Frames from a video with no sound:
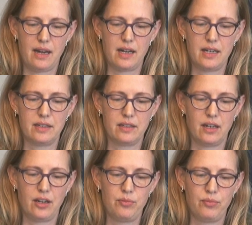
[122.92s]
are
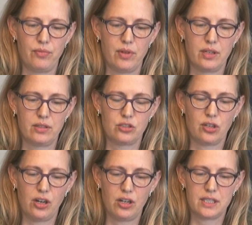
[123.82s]
um,
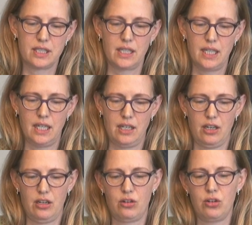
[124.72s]
taught
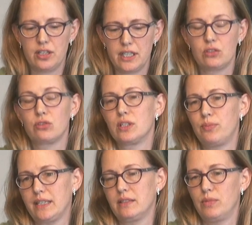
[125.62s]
according to
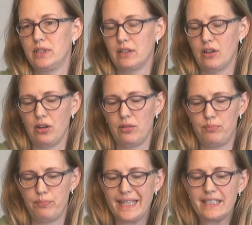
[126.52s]
Tibetan
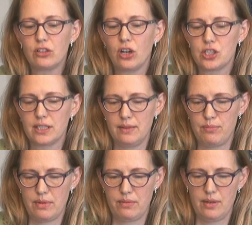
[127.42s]

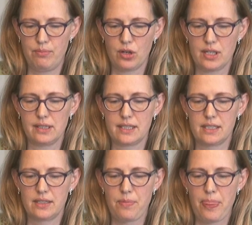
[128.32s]
pedagogical uh,
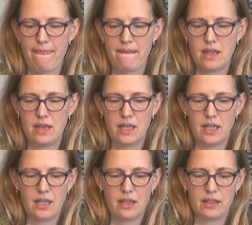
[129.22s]
models.
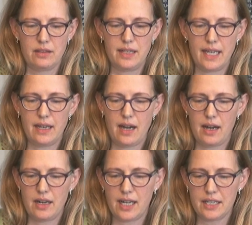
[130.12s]
They
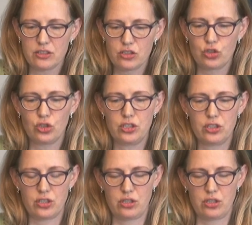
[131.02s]
are understood,